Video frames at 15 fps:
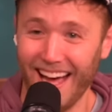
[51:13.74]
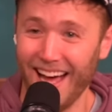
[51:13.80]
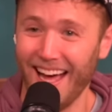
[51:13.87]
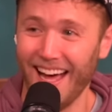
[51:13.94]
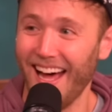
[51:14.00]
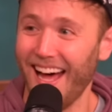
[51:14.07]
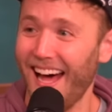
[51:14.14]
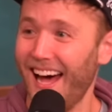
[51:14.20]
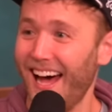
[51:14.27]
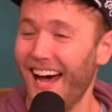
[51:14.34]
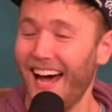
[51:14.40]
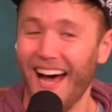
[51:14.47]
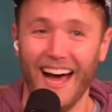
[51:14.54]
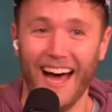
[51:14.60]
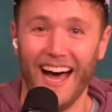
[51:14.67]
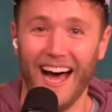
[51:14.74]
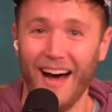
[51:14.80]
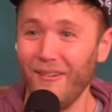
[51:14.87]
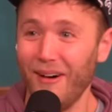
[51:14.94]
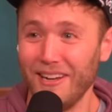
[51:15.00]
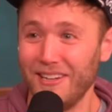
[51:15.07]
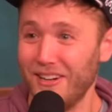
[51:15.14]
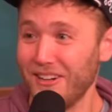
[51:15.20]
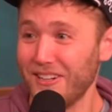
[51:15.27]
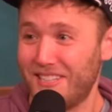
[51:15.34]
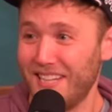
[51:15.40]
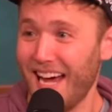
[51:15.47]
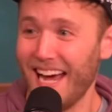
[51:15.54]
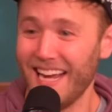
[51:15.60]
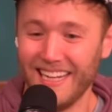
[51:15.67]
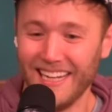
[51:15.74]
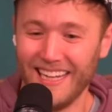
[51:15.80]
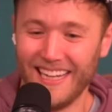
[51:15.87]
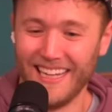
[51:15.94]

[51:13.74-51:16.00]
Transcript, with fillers: I'm, Charlie's with us. I'm on your side.